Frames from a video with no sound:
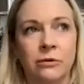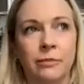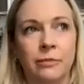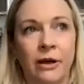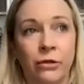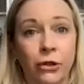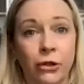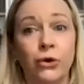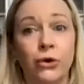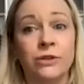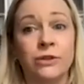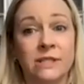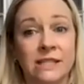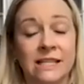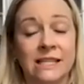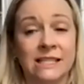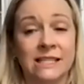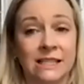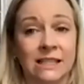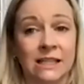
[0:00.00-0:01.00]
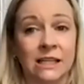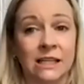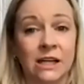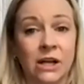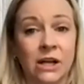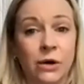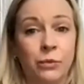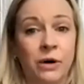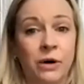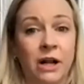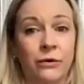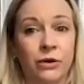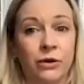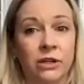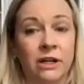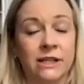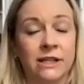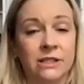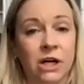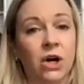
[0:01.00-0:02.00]
about third season when I
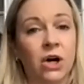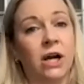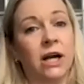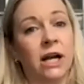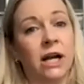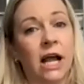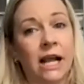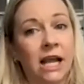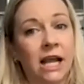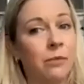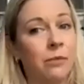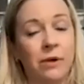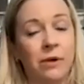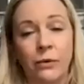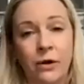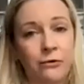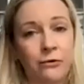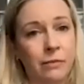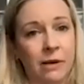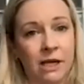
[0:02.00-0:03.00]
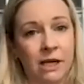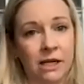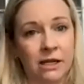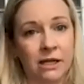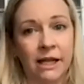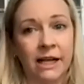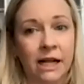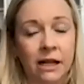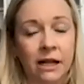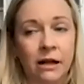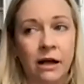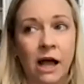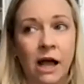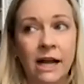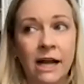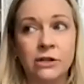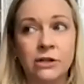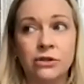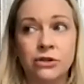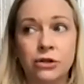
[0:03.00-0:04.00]
realized, all right, I can't be away from my kid. Like I
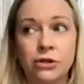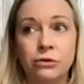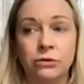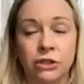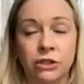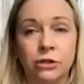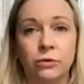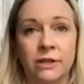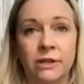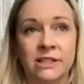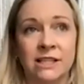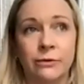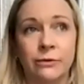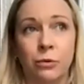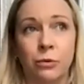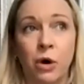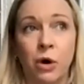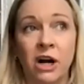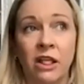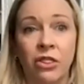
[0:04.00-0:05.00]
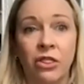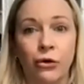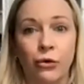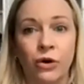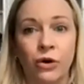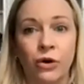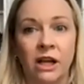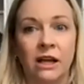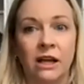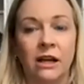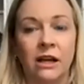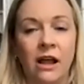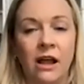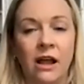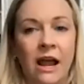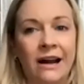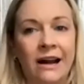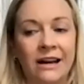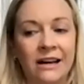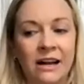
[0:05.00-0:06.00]
had 2 little ones. They were 1 and 3
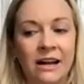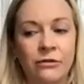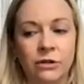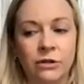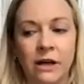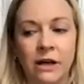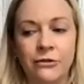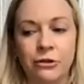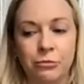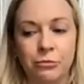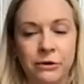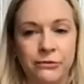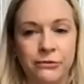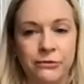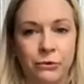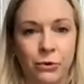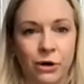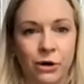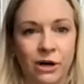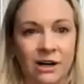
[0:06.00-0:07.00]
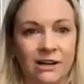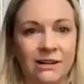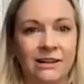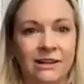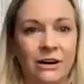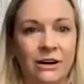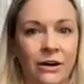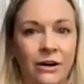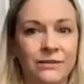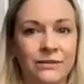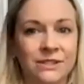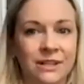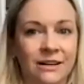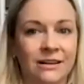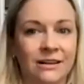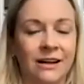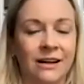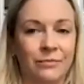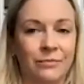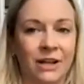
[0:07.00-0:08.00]
and I'd never left them before. And all of a
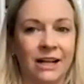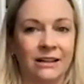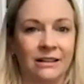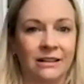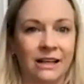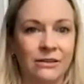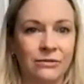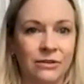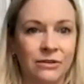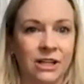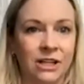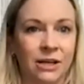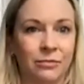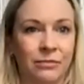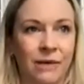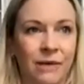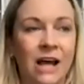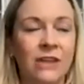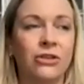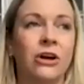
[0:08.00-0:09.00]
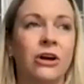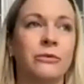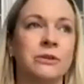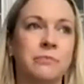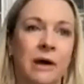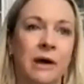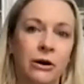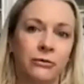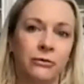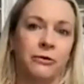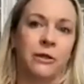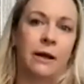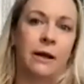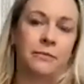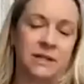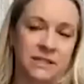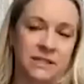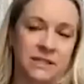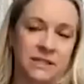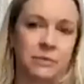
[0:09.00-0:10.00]
sudden I'm like leaving them. I thought it was better for
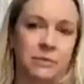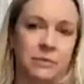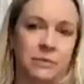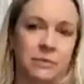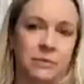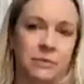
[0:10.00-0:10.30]
them to sleep in